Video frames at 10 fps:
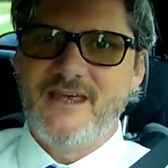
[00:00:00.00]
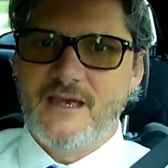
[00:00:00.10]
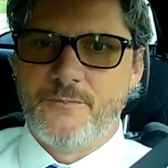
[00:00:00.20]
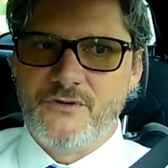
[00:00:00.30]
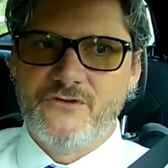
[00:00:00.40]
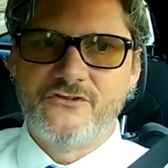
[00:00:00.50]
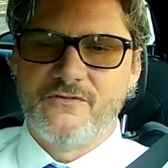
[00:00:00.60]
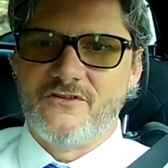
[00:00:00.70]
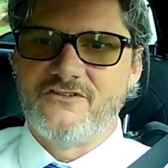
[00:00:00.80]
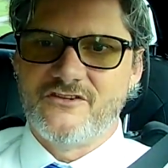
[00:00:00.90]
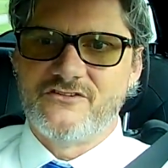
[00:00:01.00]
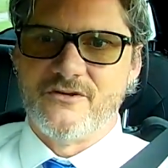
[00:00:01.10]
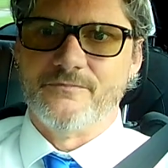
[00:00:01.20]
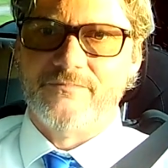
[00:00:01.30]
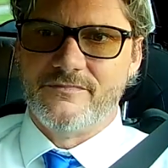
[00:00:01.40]
abuse of the
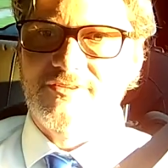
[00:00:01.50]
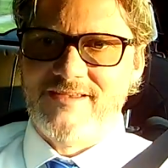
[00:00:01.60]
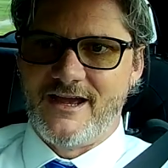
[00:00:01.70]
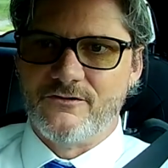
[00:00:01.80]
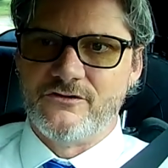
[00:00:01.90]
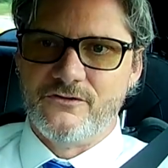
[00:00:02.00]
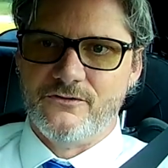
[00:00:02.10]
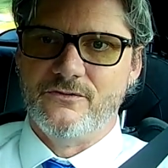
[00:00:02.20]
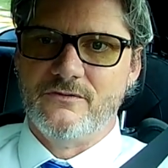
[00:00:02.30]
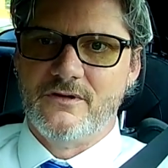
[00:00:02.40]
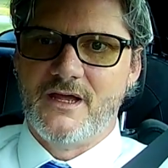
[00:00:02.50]
system down to